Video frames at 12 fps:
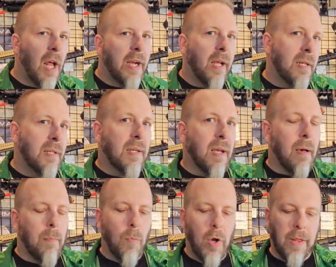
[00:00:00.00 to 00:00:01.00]
A lot of guns
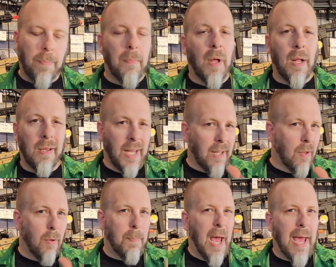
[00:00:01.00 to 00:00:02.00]
come with like a
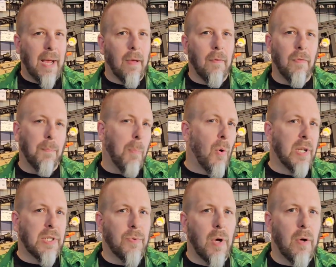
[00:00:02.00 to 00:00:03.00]
little bag of
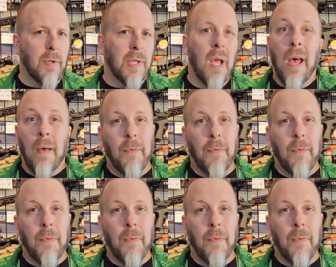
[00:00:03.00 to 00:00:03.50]
.20s.